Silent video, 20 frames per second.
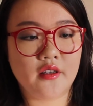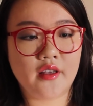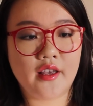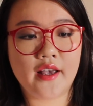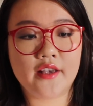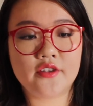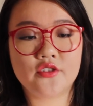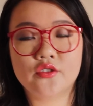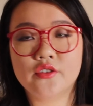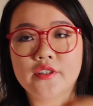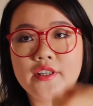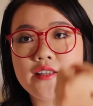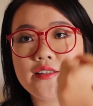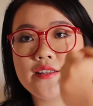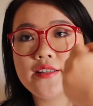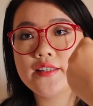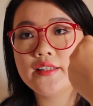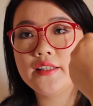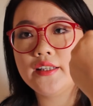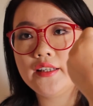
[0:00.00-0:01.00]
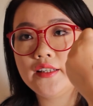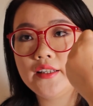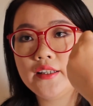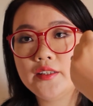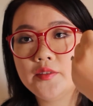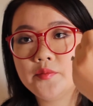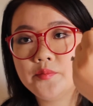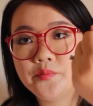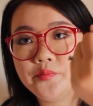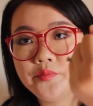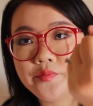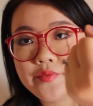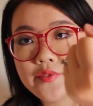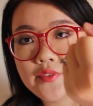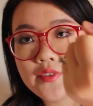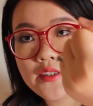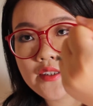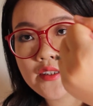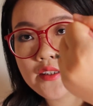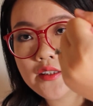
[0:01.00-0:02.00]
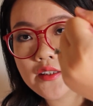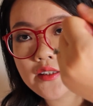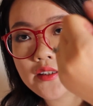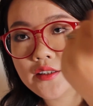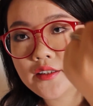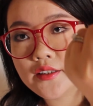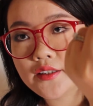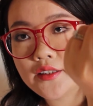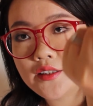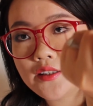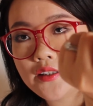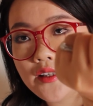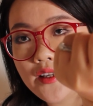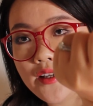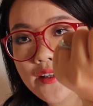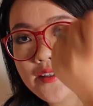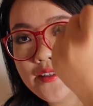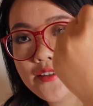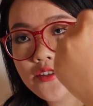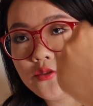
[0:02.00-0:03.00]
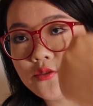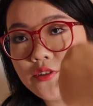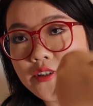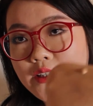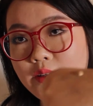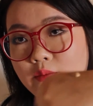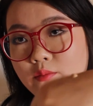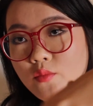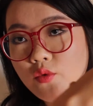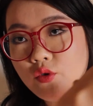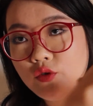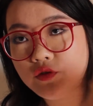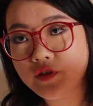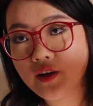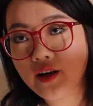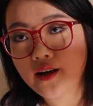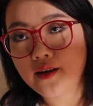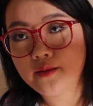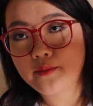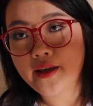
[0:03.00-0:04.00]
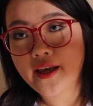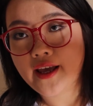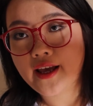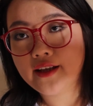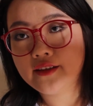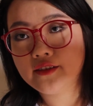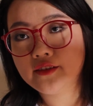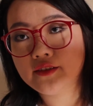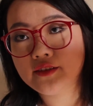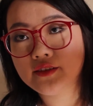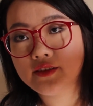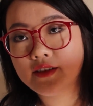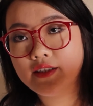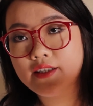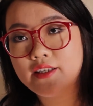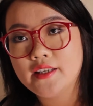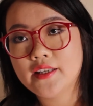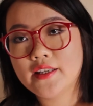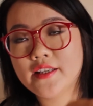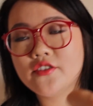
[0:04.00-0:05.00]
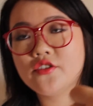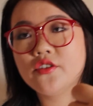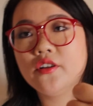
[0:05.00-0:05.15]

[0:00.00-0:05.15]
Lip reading: as you can see, it doesn't really move on my hand. It's